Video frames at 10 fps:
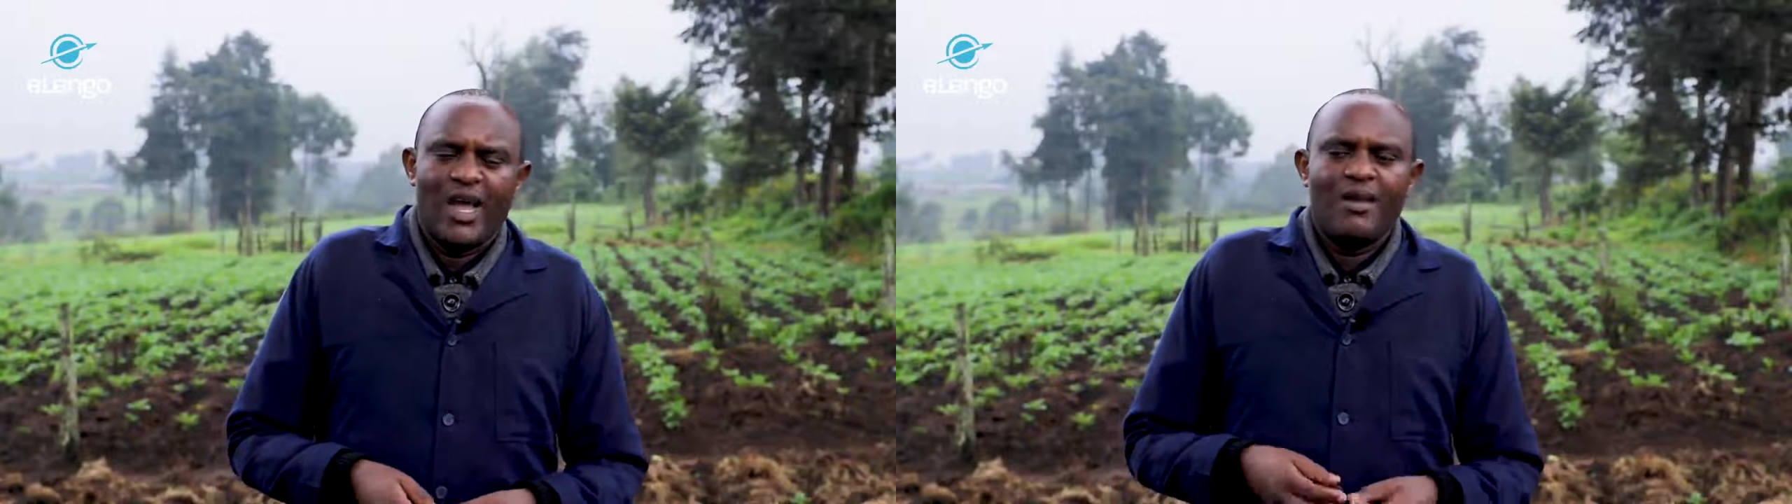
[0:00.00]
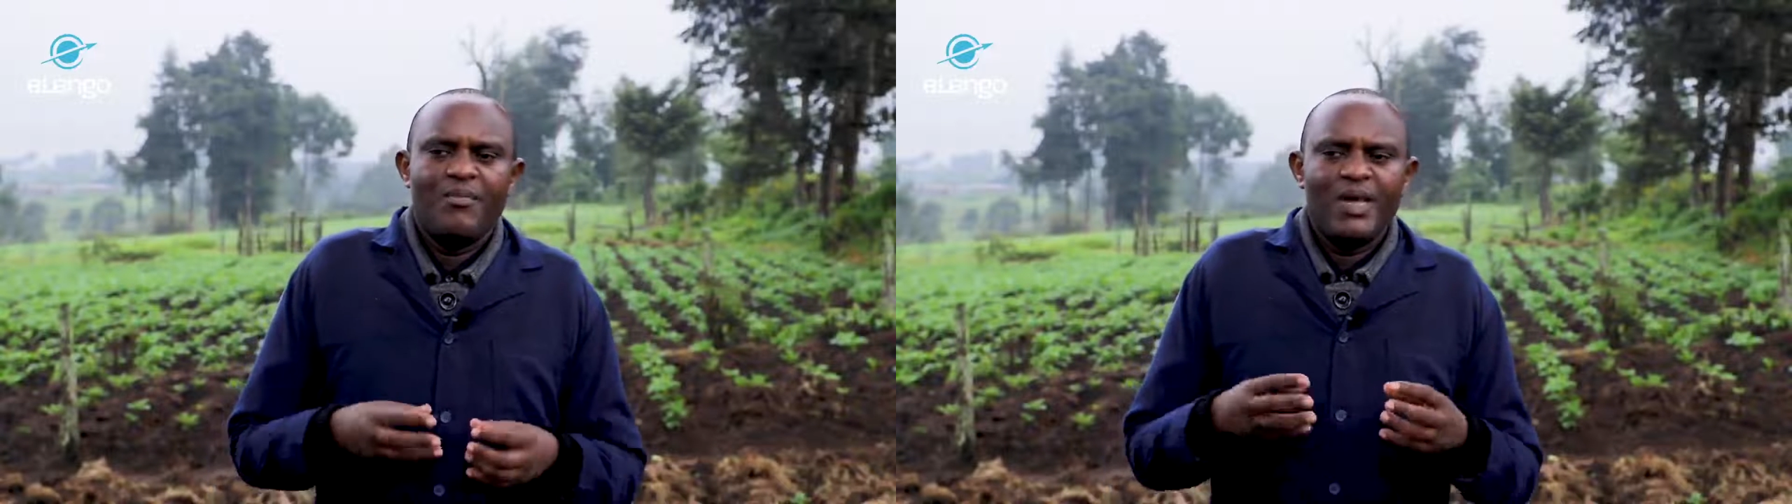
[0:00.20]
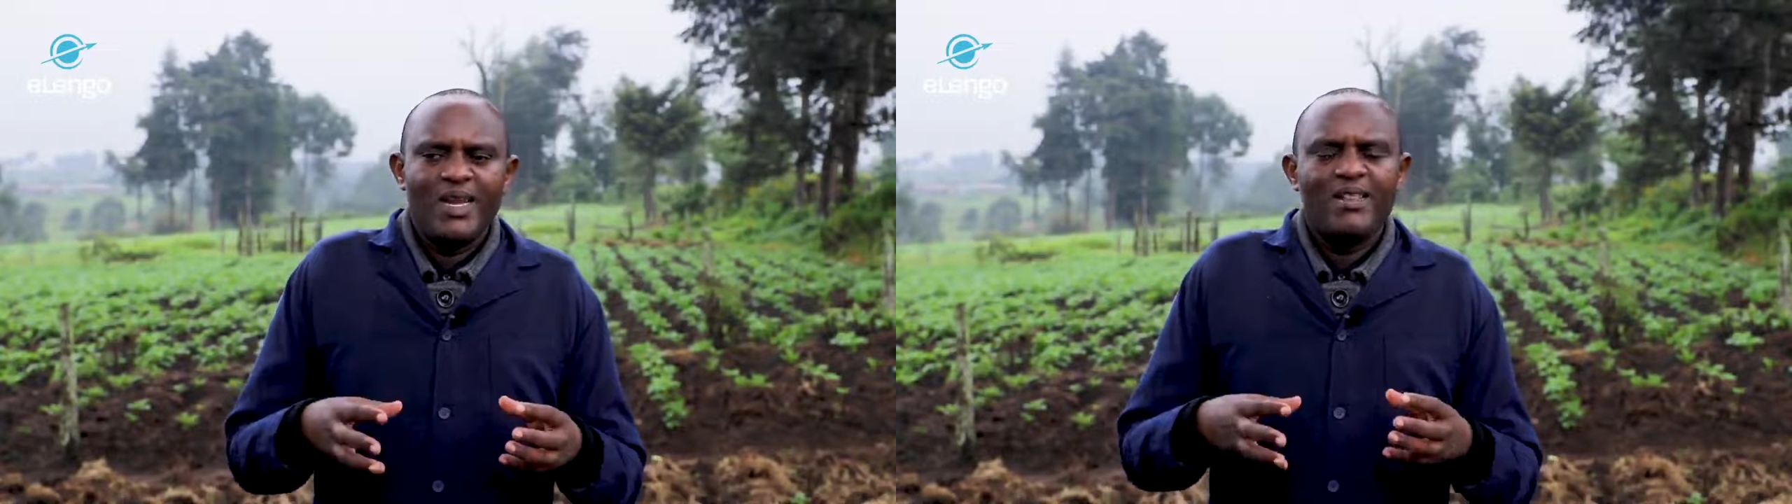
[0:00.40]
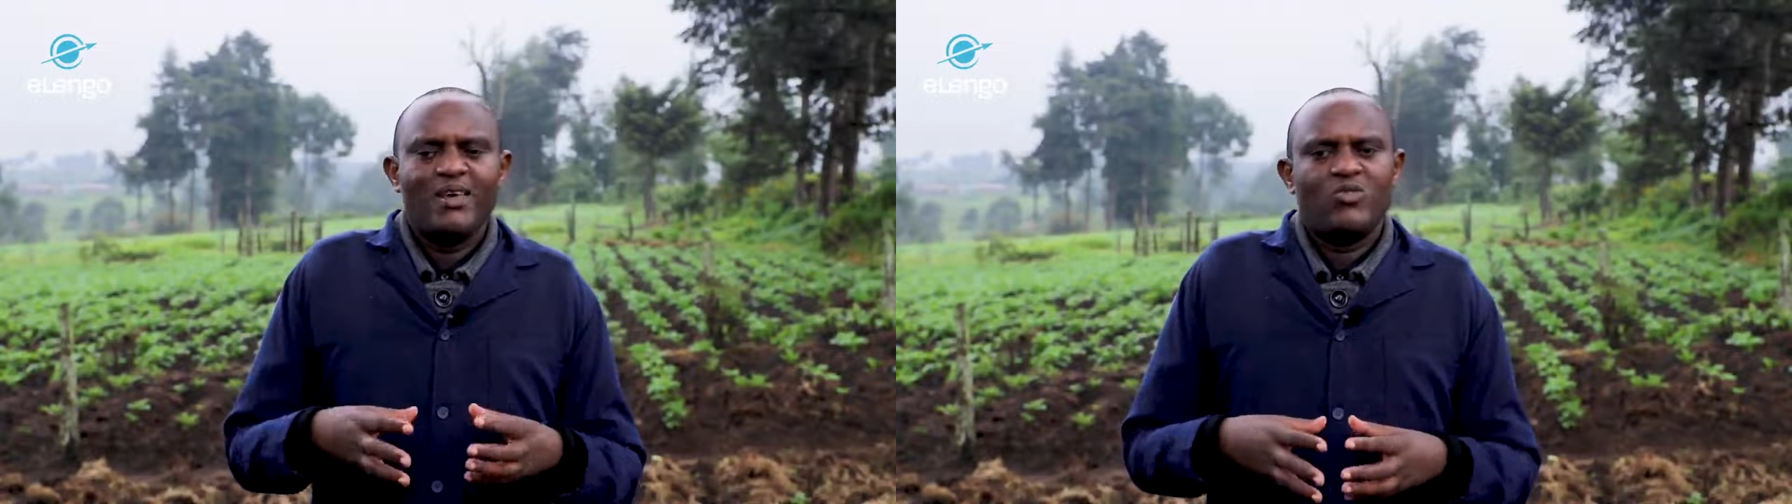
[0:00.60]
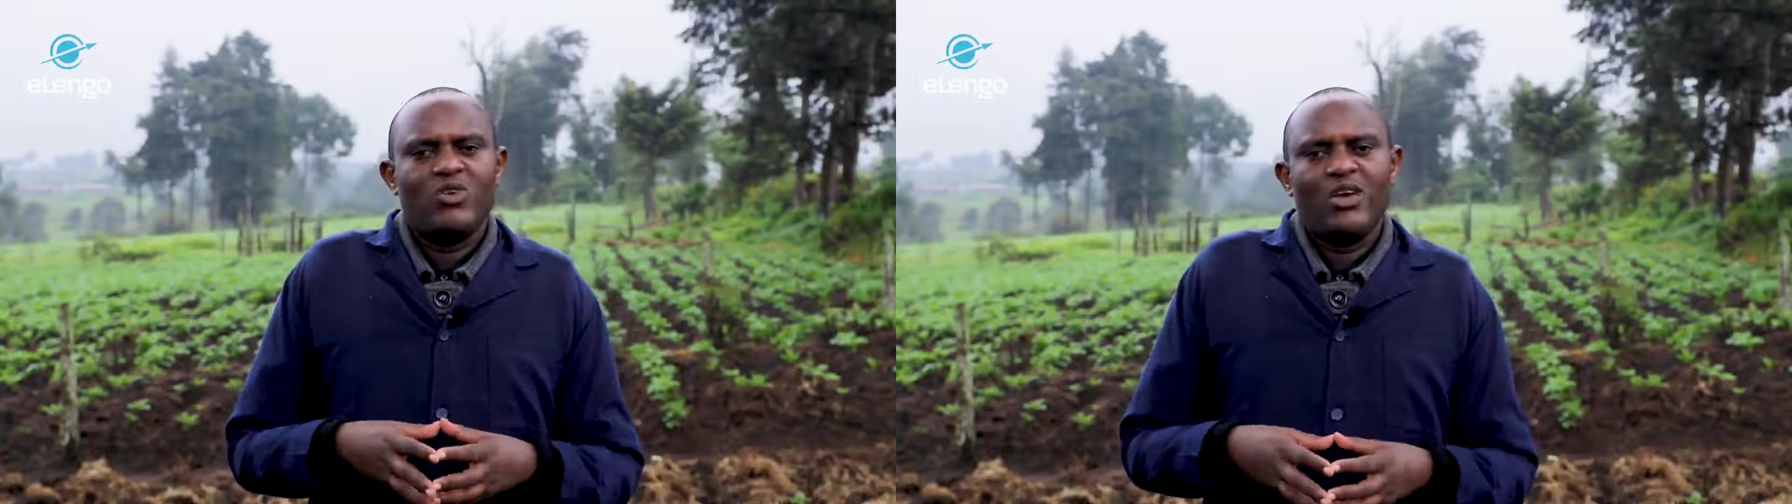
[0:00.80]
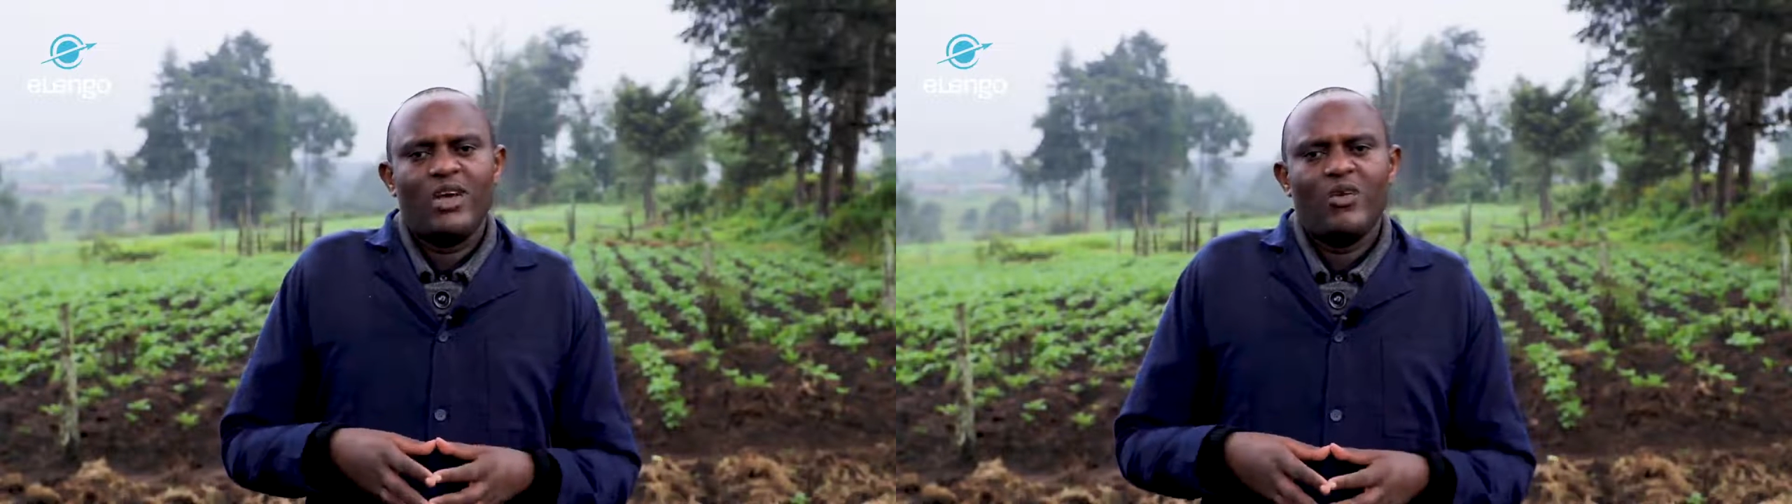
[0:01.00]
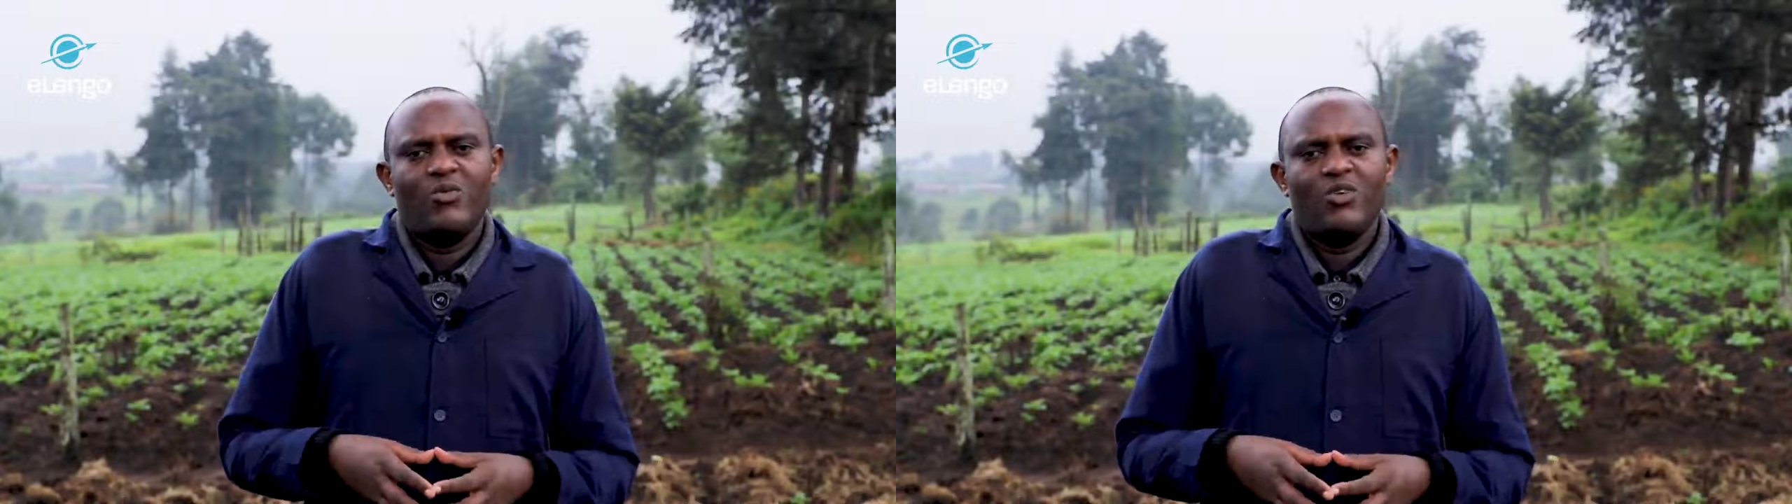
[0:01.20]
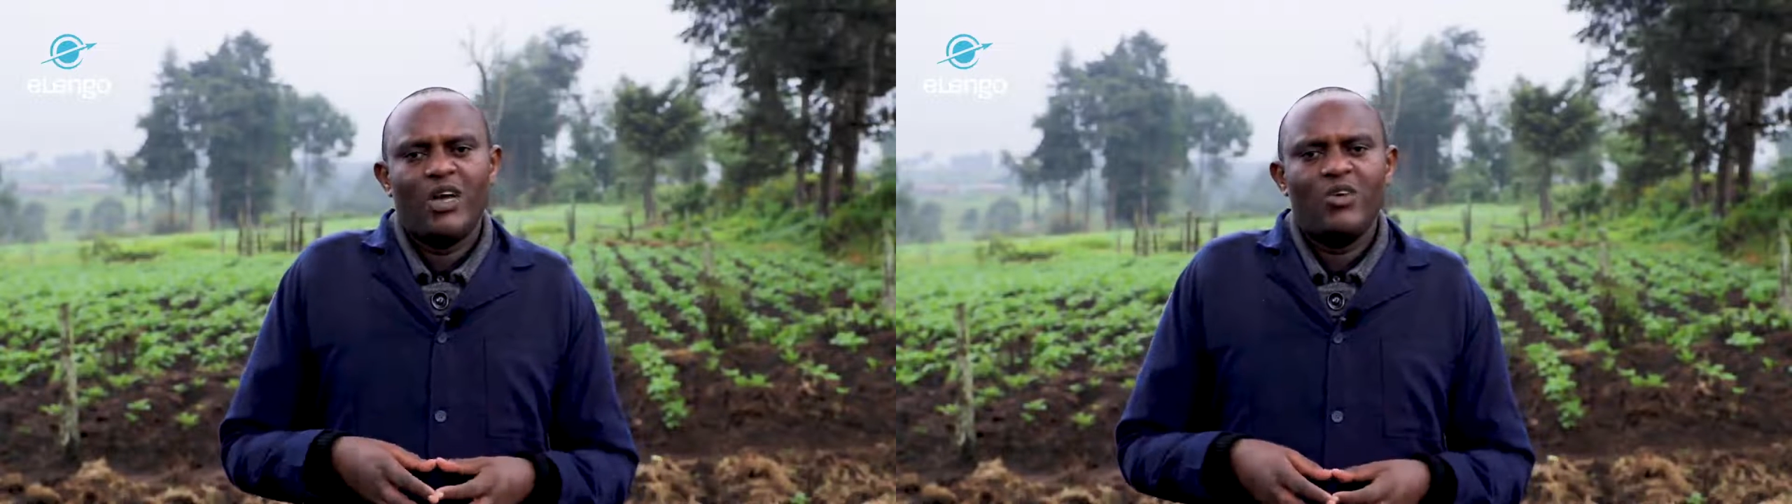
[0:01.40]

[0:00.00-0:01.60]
And mainly that's where we